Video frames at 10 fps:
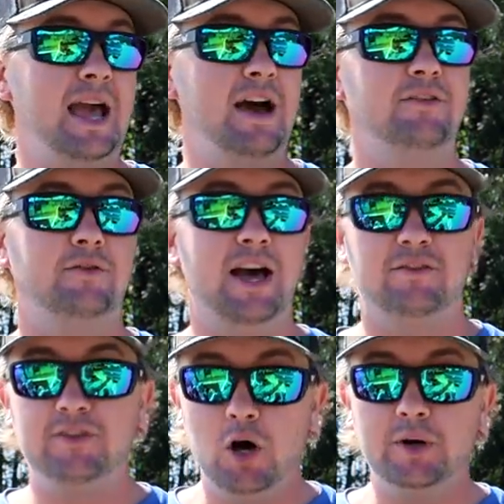
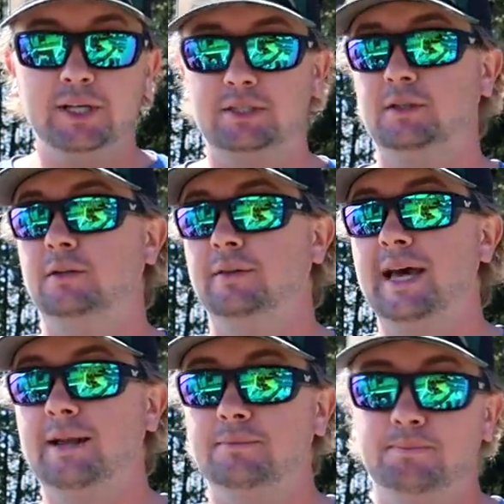have noticed
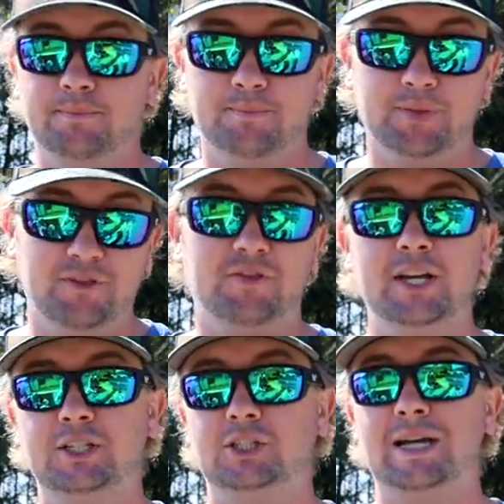that the
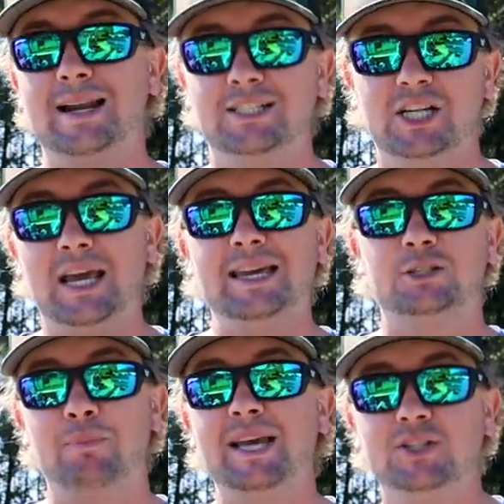fish kind of
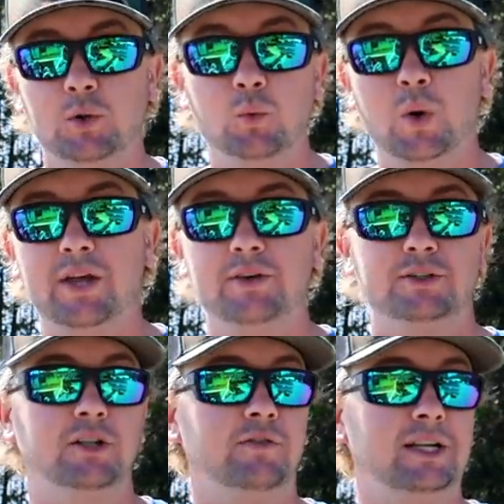change based on weather
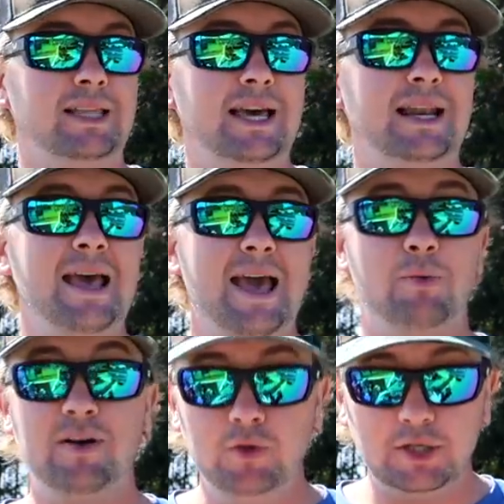and stuff like that.
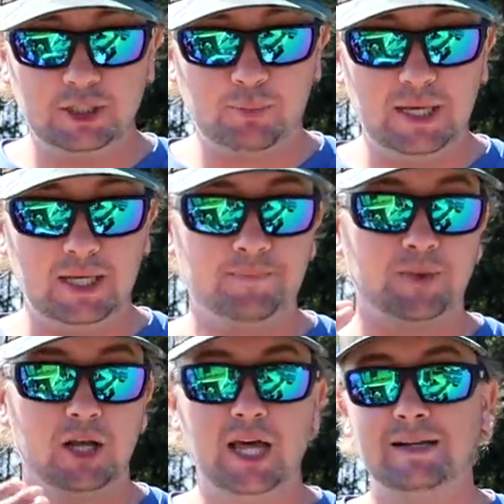And whenever you can spend
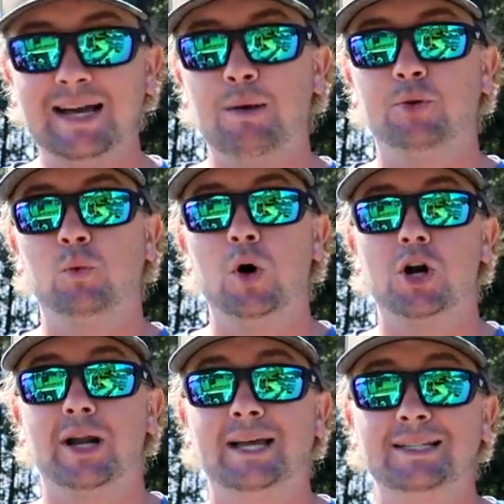a lot of time on the
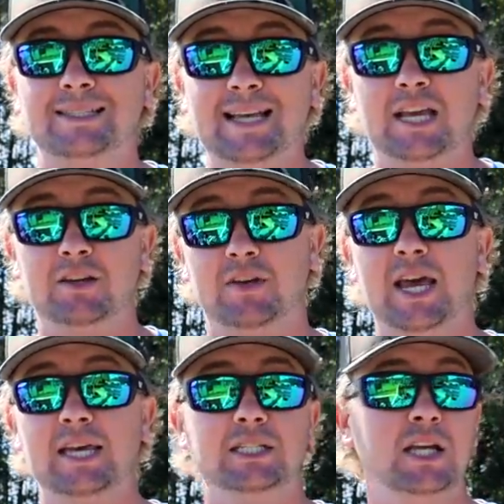water, like consecutive
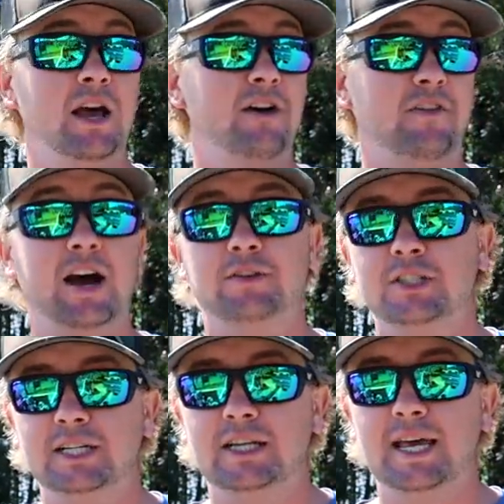days, 5 or
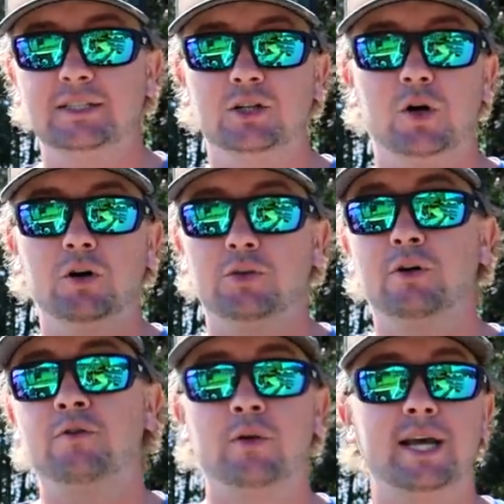6 days in a row,
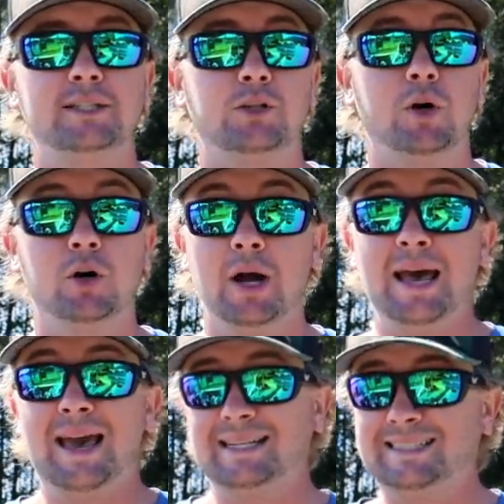3 or 4 days in a row,
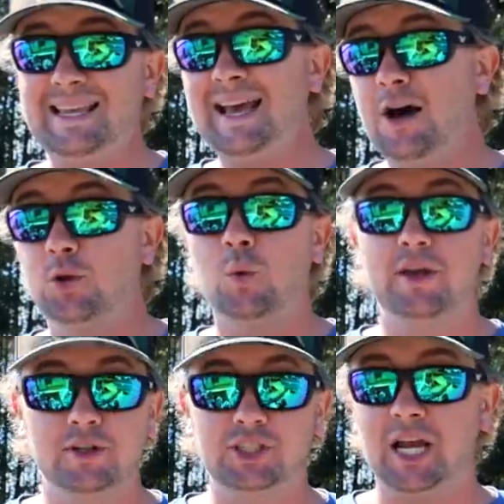and see how the
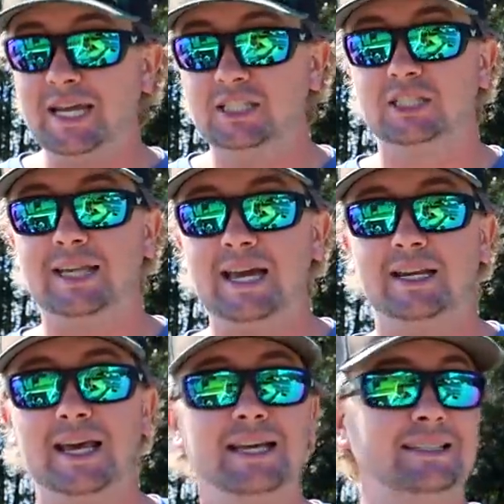weather changes day
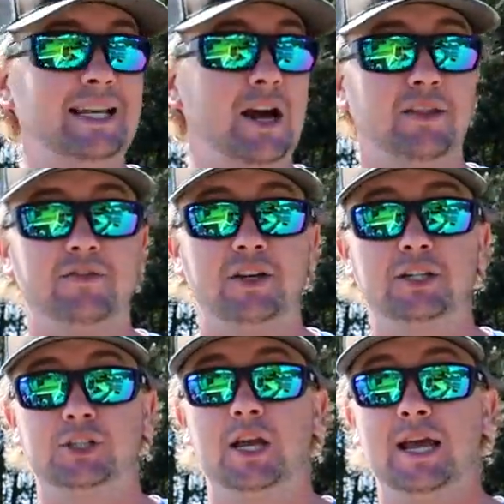to day and see how the
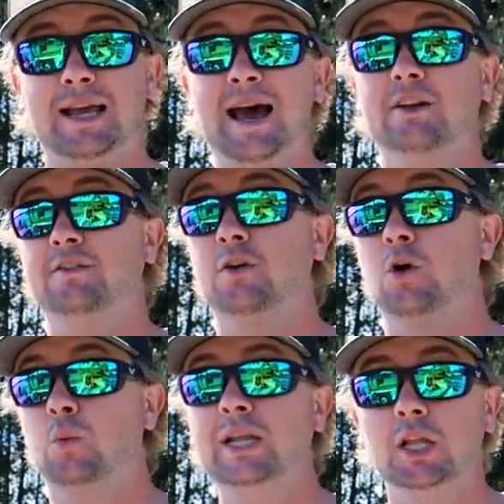fish kind of
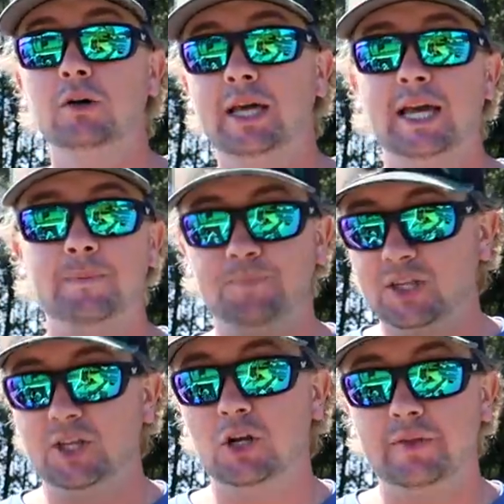relocate
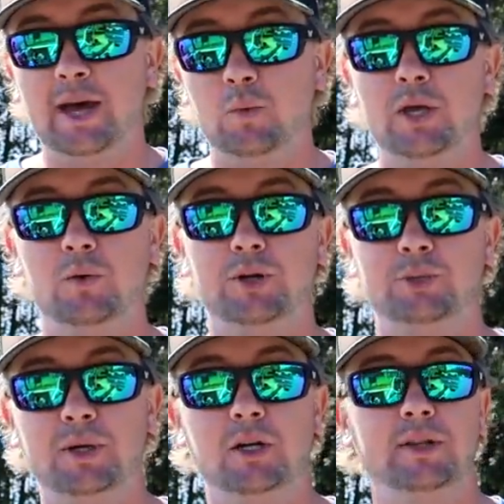during that week when you're
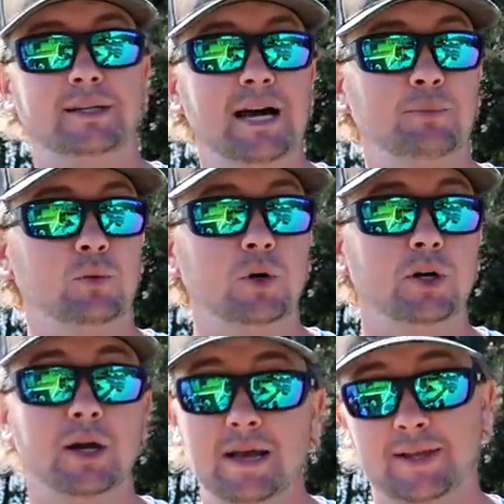spending all that time on the
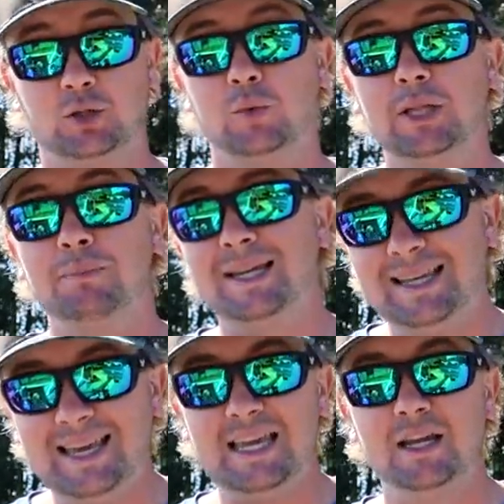water, that's a really big
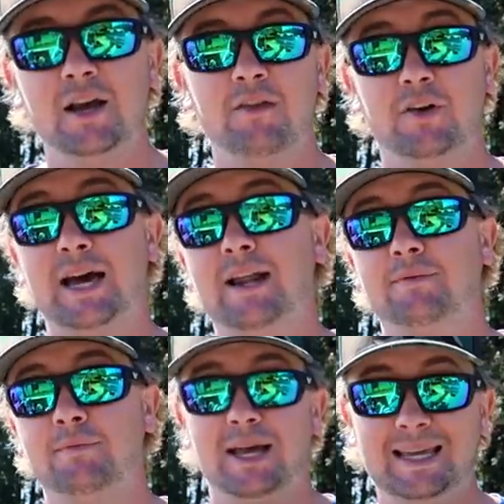key for kind
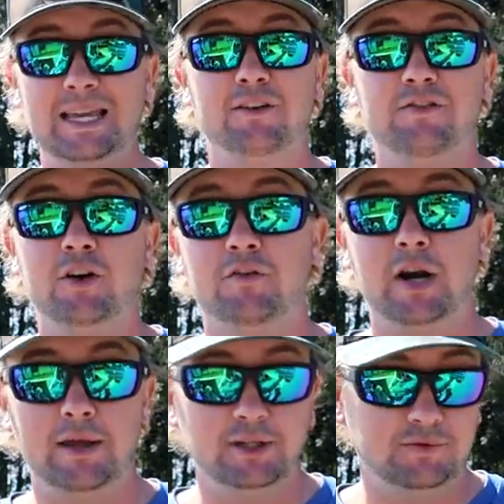of getting a feel
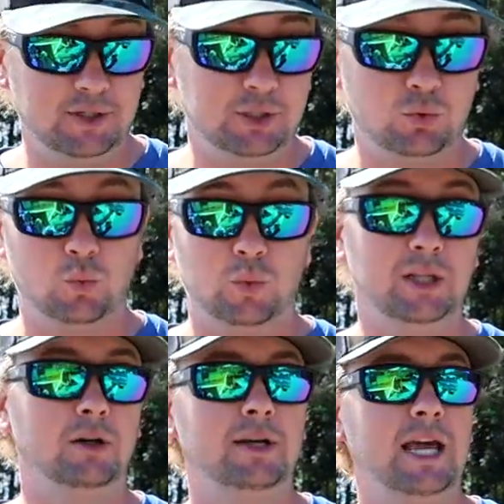for how these fish
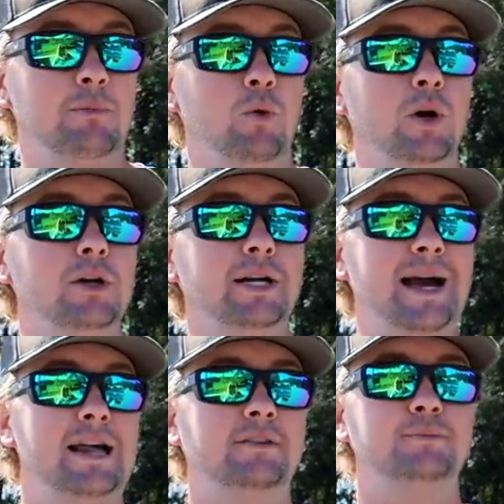relocate. But we're going to
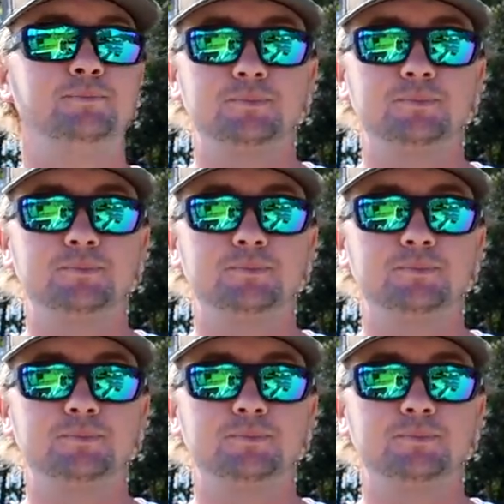kind of